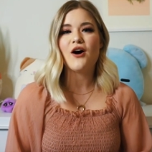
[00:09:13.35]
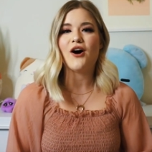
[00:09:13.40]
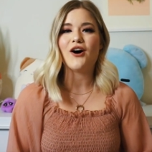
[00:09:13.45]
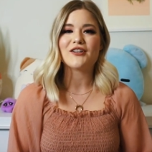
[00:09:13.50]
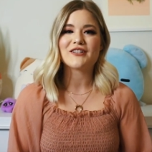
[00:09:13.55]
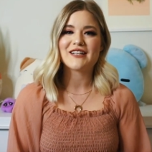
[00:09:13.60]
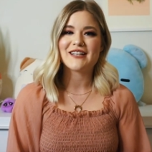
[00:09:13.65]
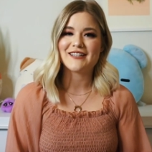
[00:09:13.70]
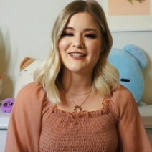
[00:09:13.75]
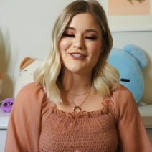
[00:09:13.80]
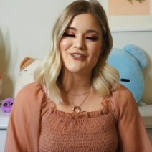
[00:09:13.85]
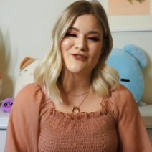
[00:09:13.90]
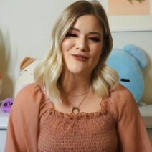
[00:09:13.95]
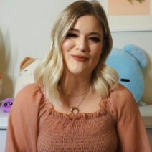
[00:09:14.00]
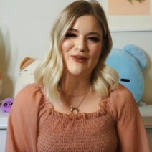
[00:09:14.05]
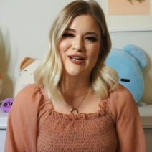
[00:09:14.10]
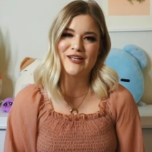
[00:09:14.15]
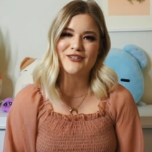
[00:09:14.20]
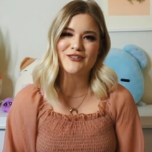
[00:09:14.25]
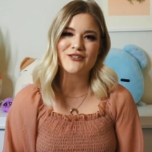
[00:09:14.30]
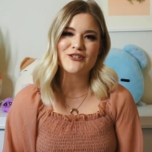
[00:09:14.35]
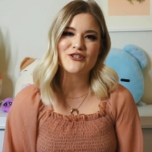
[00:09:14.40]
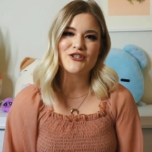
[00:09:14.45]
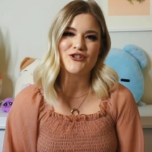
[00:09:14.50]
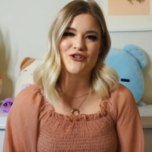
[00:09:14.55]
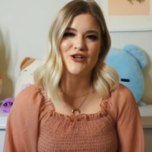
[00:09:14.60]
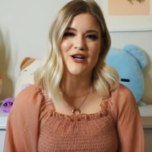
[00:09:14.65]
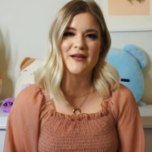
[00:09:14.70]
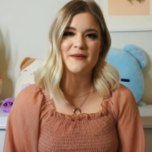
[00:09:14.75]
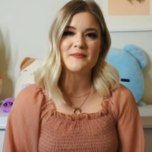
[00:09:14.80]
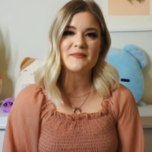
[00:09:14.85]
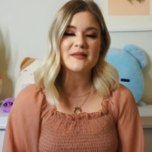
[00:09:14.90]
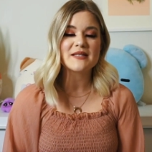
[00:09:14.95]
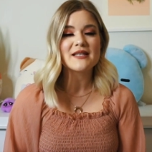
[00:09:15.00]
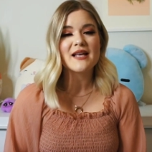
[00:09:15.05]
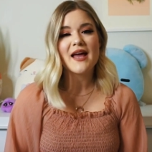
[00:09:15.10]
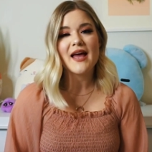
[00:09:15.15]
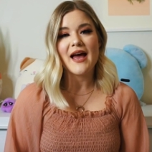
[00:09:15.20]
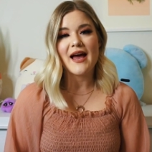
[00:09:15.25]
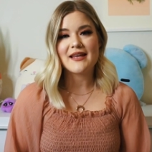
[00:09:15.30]
on getting your regular trims
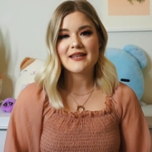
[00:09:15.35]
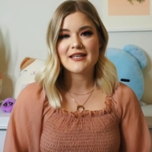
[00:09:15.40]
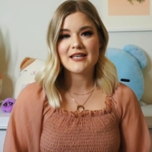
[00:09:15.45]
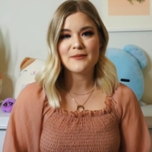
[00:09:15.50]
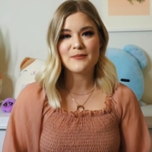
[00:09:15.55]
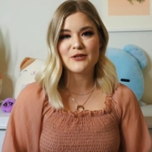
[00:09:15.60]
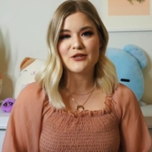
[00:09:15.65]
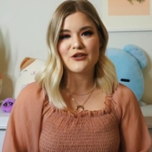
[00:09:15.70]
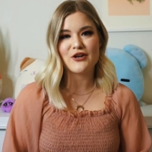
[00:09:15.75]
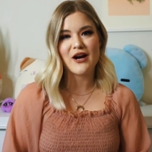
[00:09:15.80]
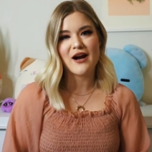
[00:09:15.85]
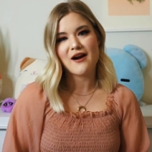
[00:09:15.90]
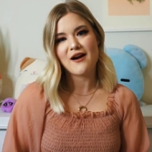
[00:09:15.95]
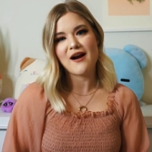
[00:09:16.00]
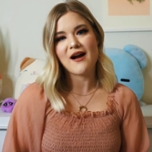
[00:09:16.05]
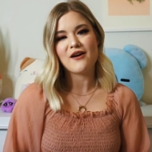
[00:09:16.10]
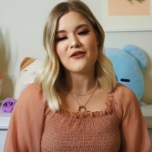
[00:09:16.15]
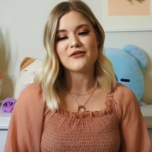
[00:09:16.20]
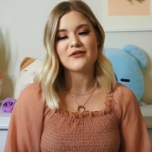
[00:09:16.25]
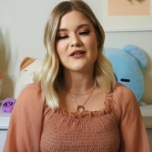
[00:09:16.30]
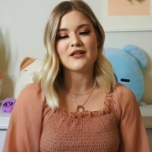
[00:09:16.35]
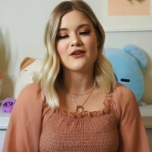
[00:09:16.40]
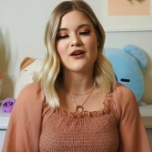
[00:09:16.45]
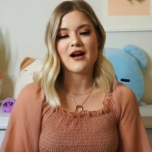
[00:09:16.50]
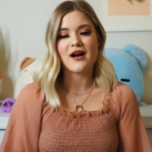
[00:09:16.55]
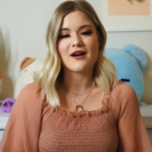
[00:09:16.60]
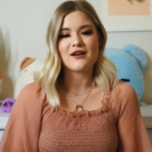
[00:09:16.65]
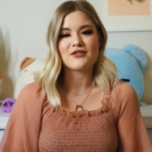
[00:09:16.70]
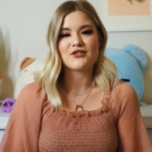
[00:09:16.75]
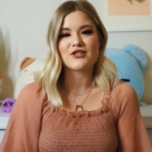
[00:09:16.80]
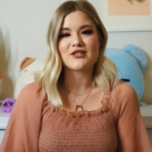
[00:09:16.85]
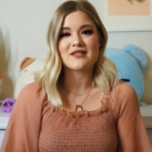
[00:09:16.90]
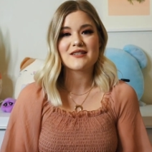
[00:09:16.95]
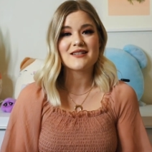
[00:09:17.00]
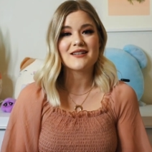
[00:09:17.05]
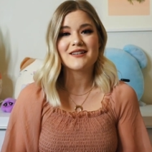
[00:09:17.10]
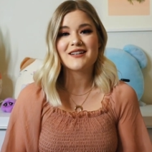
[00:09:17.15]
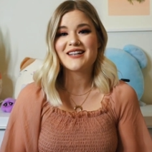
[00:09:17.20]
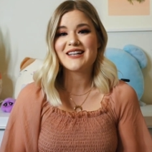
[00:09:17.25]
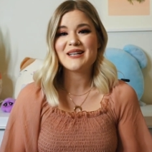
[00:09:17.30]
and keeping your hair healthy, your hair is just
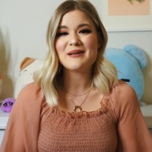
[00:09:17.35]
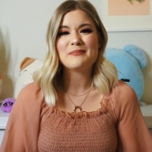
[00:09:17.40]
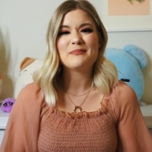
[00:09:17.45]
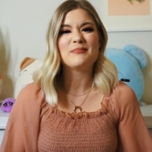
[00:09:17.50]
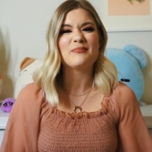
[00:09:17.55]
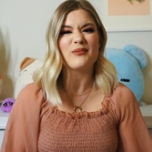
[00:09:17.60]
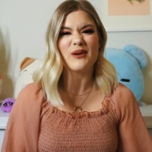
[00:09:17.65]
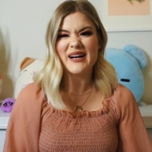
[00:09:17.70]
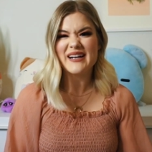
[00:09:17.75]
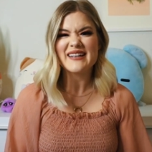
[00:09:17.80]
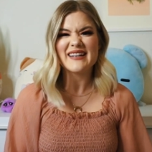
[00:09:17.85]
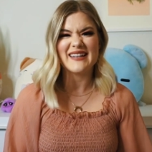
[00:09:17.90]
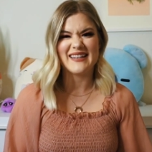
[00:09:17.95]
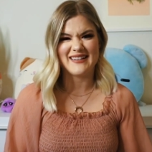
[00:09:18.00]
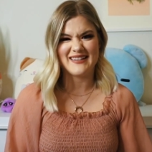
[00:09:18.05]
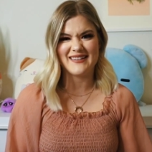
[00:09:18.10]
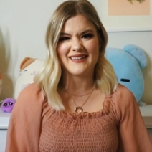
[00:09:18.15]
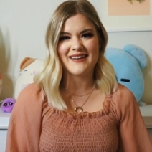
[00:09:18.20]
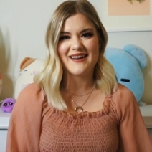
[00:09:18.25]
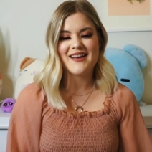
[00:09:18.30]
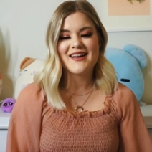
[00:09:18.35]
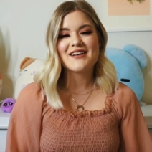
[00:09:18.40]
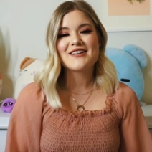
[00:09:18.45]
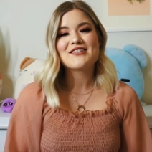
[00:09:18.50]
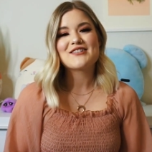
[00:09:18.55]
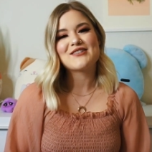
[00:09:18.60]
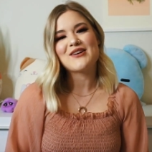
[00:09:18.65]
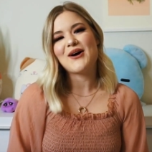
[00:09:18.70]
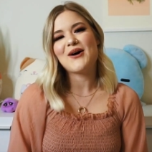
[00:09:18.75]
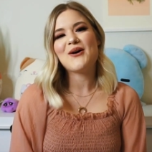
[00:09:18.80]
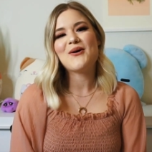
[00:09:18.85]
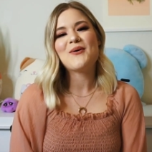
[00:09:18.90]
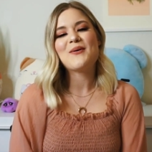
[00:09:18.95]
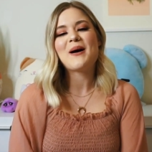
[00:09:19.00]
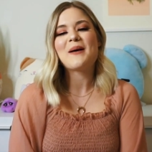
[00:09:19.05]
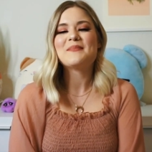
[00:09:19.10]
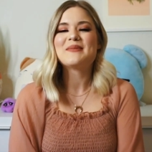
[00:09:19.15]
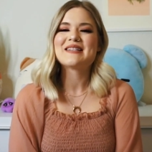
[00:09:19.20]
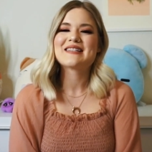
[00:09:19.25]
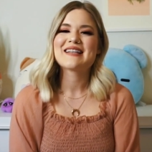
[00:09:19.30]
gonna keep breaking. So
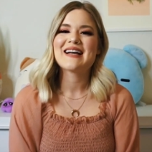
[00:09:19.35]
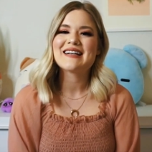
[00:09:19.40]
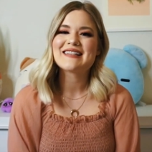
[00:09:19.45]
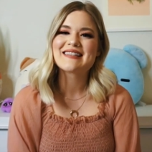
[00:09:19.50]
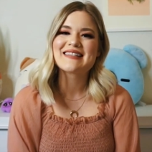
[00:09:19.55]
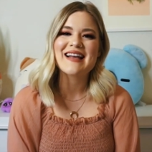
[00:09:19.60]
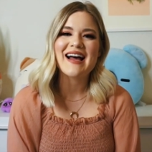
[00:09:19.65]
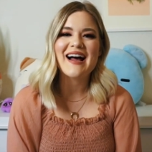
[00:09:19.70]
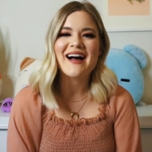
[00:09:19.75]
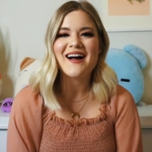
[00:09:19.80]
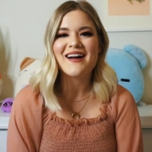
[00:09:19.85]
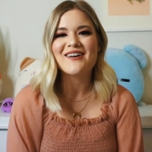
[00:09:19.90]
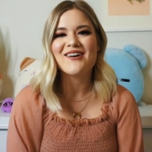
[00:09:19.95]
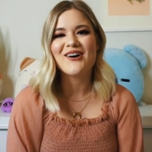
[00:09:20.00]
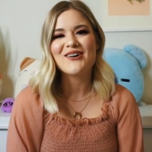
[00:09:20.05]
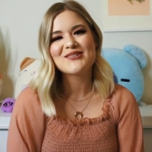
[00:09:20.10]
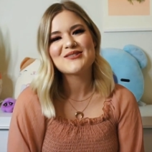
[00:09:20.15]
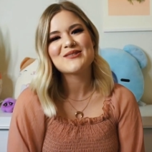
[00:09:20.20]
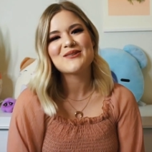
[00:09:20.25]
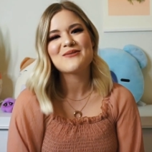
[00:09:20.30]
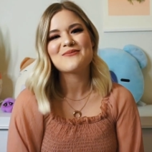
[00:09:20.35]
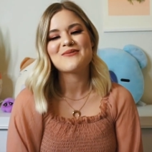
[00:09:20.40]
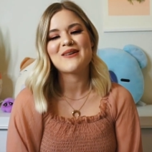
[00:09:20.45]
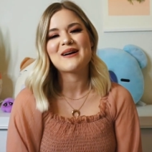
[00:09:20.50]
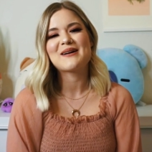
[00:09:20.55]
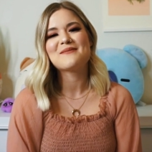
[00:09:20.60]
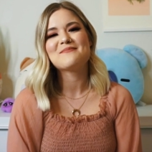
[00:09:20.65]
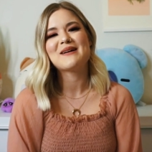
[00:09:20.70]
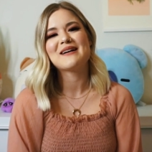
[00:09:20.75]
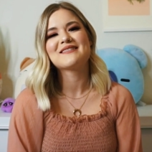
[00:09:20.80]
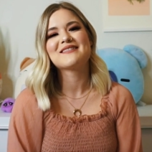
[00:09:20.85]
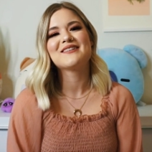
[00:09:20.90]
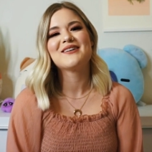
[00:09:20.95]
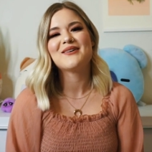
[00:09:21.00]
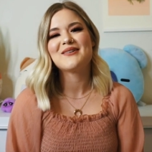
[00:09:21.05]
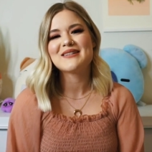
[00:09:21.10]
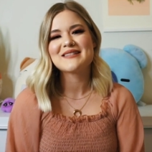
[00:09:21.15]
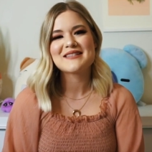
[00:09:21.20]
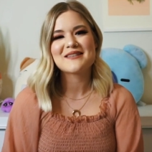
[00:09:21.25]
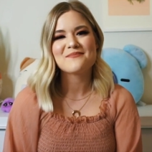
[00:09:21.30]
besides that, I also recommend
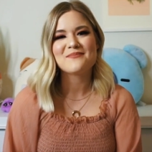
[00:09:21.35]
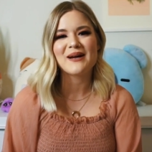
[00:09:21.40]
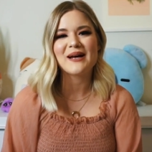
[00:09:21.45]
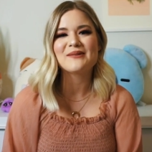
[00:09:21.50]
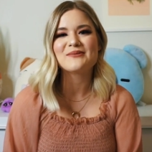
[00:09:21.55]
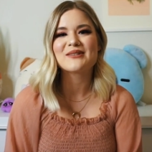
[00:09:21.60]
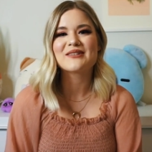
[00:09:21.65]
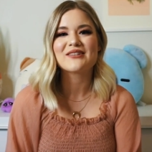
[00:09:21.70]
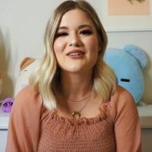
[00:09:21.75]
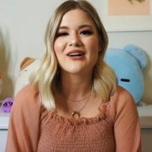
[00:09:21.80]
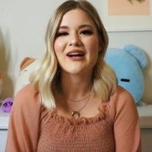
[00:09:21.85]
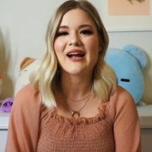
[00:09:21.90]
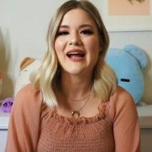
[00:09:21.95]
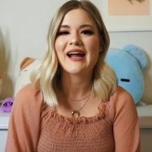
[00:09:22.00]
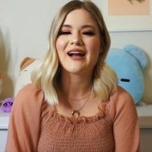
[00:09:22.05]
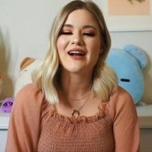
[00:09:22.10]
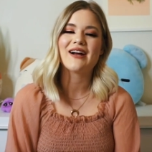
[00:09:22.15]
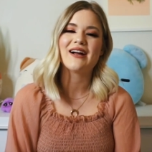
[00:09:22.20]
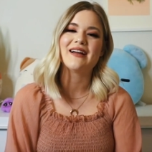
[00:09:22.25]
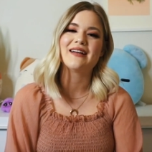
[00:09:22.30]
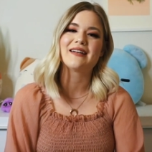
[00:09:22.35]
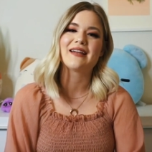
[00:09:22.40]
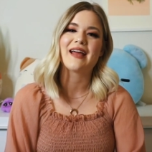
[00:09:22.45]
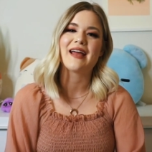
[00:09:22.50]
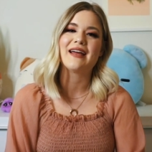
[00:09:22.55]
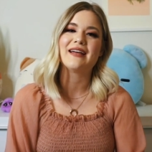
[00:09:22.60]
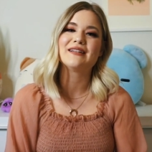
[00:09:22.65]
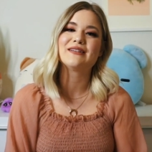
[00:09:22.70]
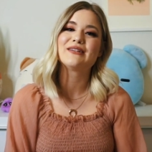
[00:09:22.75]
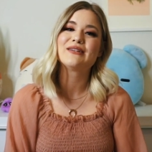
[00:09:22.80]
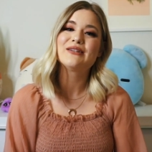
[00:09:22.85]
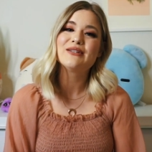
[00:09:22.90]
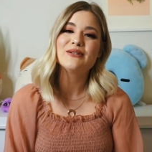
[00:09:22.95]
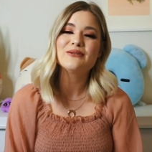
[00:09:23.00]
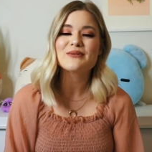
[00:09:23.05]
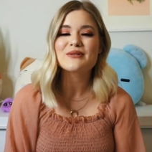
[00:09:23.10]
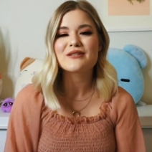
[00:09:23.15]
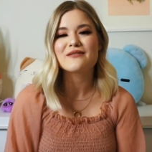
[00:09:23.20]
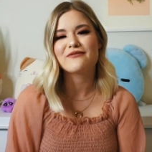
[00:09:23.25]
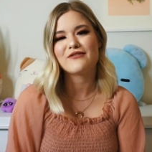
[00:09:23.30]
going to bed with your hair in a
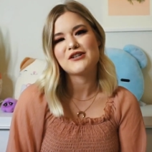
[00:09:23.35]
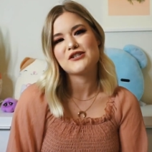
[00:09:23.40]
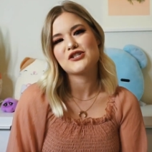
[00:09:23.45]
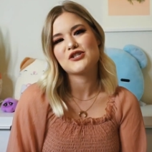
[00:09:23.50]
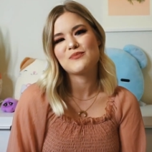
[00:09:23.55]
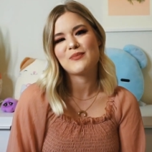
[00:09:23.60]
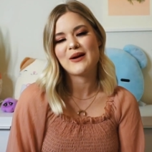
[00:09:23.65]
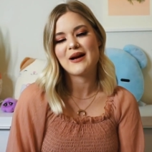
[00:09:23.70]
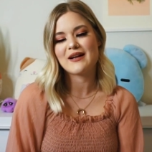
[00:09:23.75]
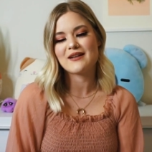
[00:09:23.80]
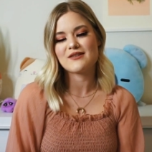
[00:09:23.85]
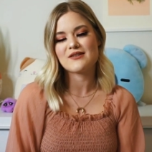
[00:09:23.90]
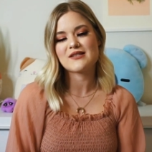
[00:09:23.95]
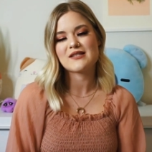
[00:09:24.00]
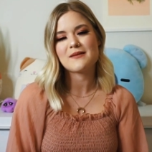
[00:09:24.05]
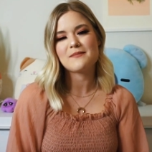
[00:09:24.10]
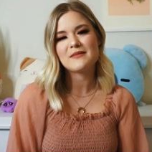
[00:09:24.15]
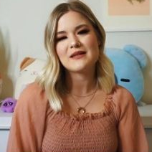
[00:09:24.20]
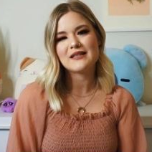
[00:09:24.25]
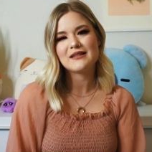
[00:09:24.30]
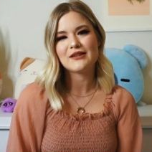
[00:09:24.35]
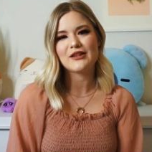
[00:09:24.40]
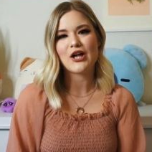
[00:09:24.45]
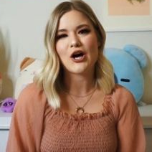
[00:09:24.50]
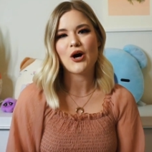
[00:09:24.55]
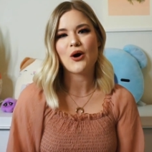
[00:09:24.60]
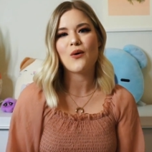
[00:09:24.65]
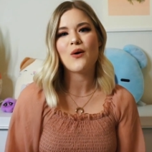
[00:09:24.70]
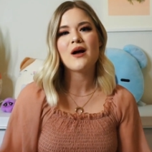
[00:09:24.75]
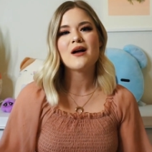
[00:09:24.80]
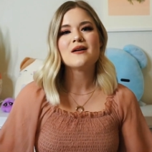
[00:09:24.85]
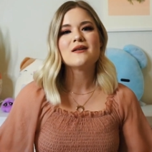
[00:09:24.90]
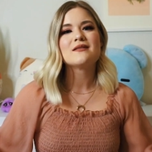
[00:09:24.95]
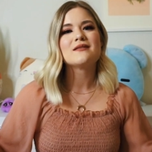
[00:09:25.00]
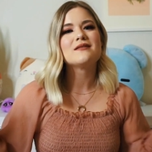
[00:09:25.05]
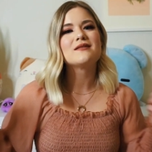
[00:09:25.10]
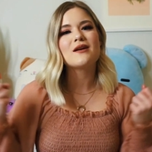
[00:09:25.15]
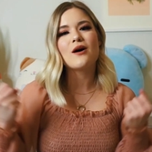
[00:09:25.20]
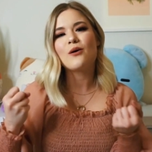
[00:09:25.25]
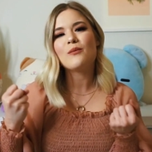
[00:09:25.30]
loose French braid or something low.
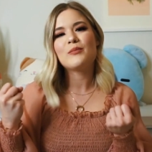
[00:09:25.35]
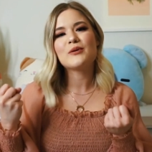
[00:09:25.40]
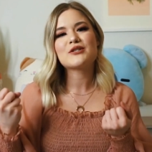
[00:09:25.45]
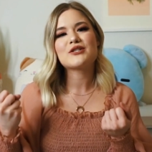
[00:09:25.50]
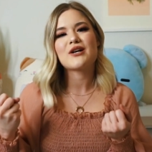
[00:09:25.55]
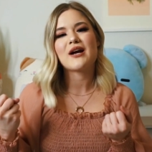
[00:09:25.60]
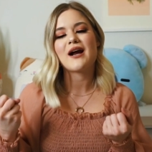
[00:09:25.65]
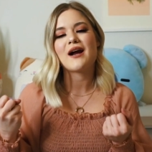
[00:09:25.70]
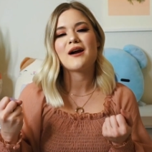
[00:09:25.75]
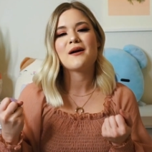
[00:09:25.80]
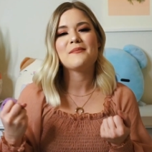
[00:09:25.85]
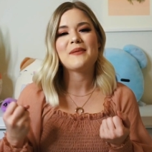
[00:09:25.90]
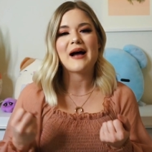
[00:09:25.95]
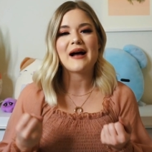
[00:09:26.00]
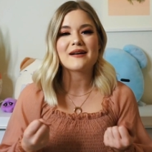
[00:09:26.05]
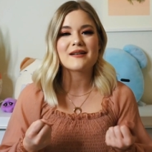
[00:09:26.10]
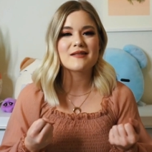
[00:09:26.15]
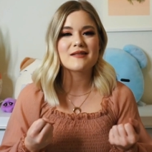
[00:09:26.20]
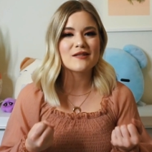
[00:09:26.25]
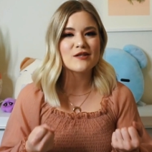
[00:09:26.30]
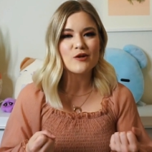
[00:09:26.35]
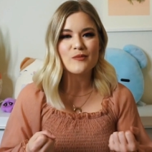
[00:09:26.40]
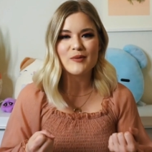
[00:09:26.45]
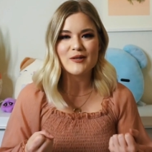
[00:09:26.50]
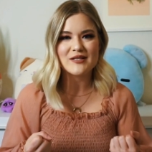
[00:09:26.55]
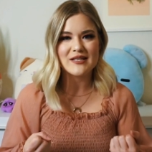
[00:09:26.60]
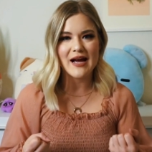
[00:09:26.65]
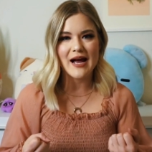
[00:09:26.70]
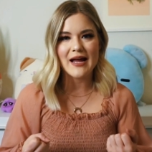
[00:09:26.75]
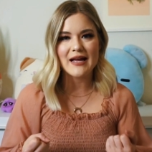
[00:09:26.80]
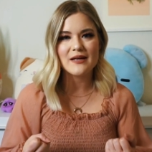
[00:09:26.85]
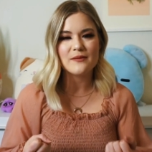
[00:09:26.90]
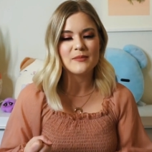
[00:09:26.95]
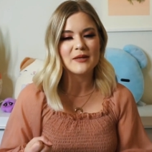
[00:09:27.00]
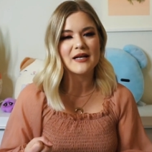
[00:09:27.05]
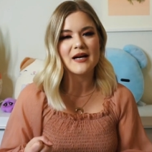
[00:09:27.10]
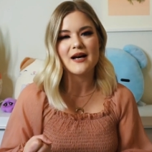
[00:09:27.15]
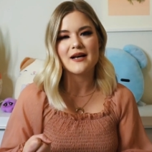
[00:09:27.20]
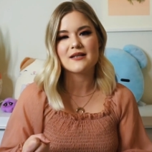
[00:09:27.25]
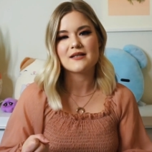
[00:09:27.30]
Don't put your hair back super tight
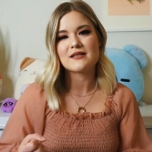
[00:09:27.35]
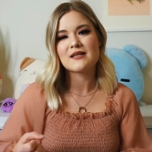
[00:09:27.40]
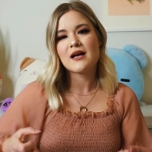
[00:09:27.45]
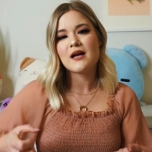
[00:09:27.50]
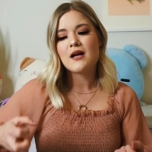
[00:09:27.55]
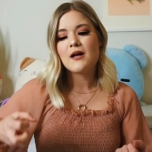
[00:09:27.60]
because